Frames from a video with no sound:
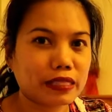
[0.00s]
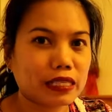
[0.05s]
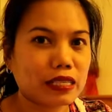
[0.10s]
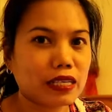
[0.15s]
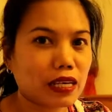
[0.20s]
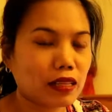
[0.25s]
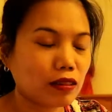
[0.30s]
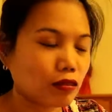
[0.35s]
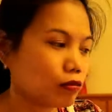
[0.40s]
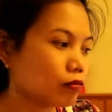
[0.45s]

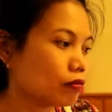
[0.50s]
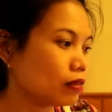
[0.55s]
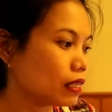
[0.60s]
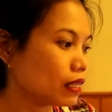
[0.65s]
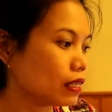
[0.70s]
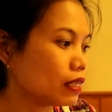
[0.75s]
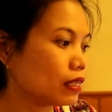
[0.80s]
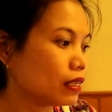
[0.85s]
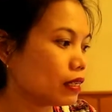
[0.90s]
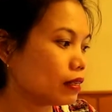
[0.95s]
not
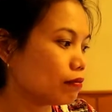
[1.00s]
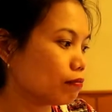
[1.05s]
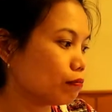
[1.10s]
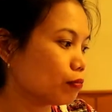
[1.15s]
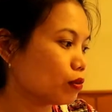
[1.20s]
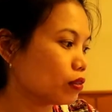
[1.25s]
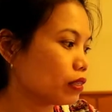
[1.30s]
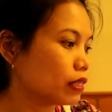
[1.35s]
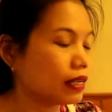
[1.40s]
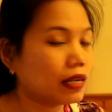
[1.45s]
only
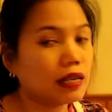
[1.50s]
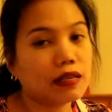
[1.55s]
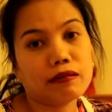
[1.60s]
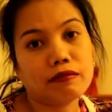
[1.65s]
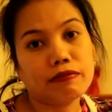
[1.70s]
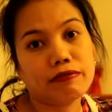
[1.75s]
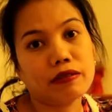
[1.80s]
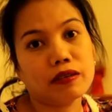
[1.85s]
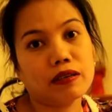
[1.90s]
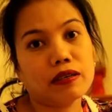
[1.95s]
for the cat
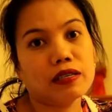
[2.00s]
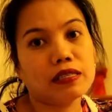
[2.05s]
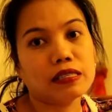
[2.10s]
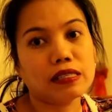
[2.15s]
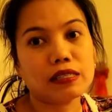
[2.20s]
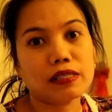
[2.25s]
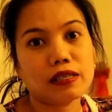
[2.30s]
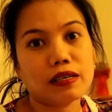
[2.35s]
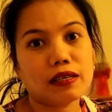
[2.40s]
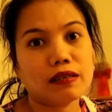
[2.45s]
fur and
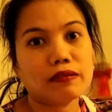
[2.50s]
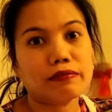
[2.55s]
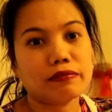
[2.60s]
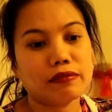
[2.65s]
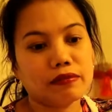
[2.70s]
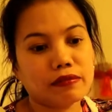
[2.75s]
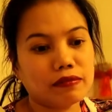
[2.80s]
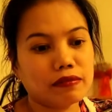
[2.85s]
stuff.